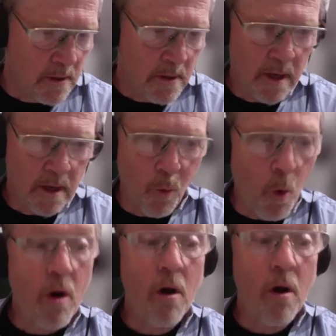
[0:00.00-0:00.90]
you know,
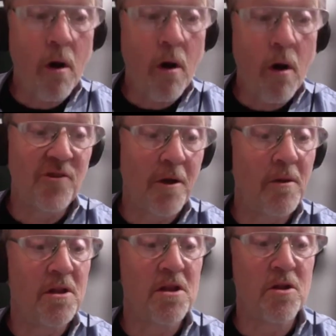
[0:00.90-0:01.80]
Warhol didn't show
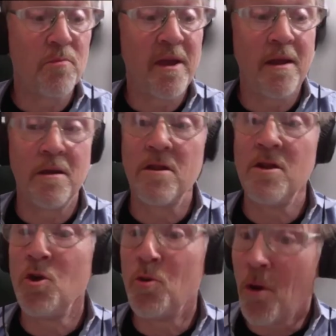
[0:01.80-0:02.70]
his soup cans
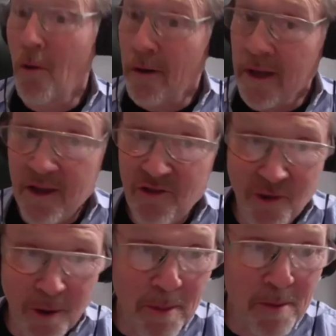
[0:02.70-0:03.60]
in New York. He
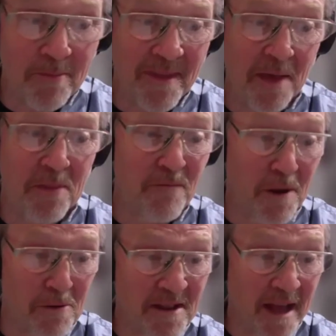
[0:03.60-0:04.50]
showed them at the
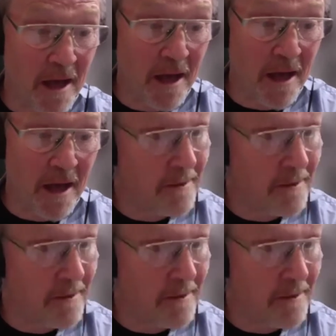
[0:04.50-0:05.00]
Ferris Gallery in